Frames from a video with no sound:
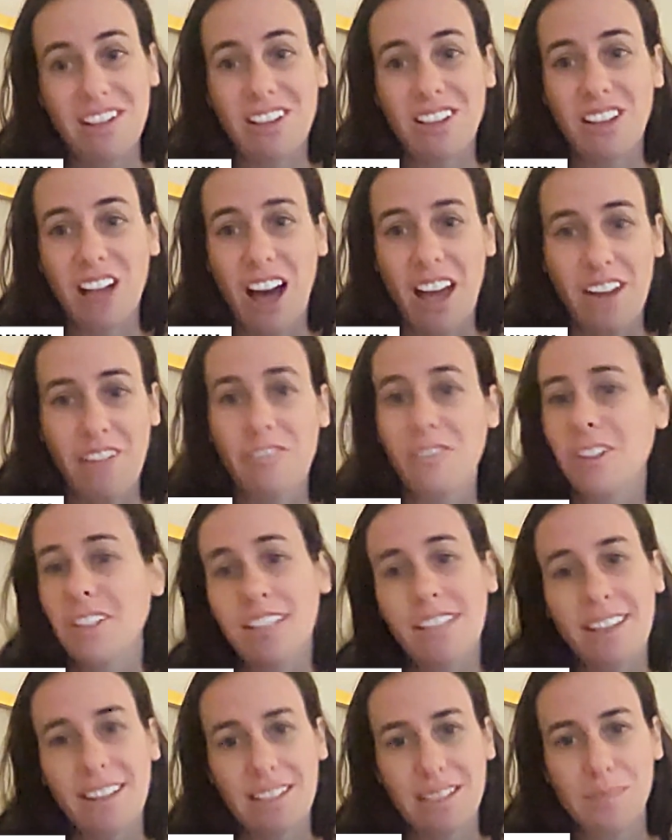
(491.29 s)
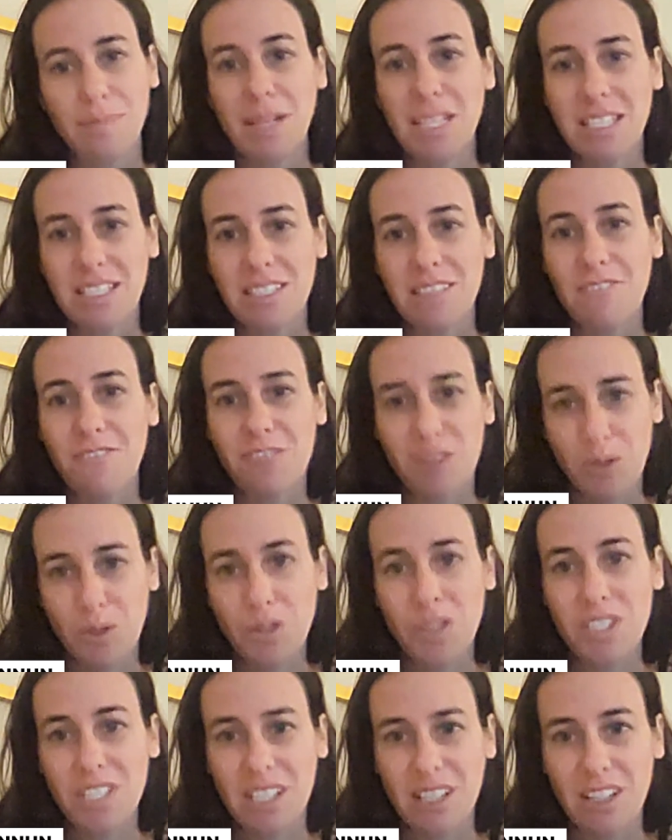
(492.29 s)
a lot of really expensive
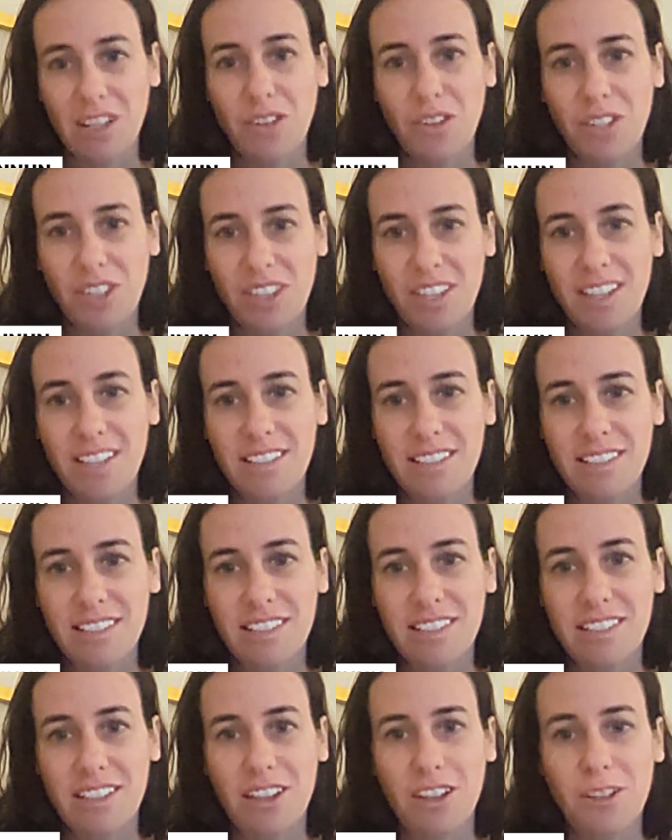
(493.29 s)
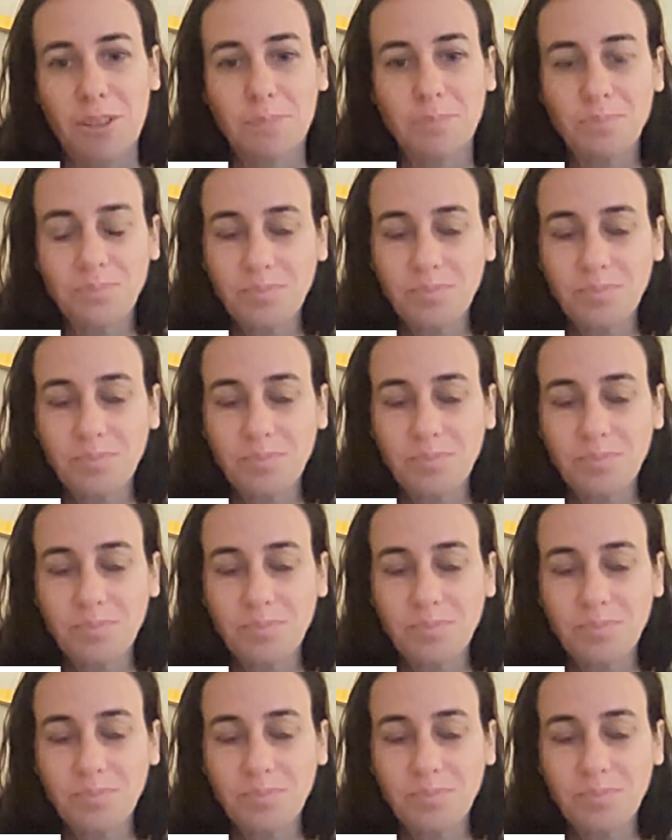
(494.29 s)
fuels in the Northeast. So